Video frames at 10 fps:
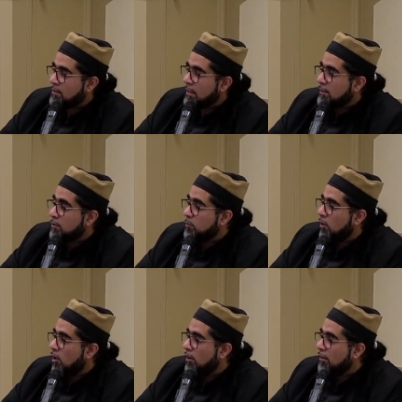he didn't
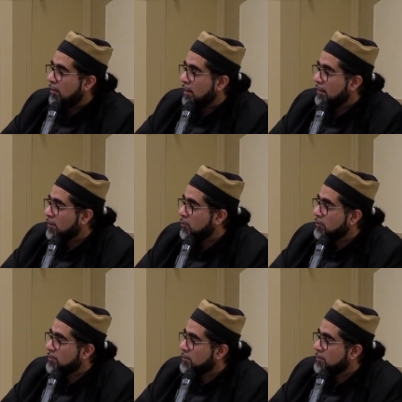belong, and you know this,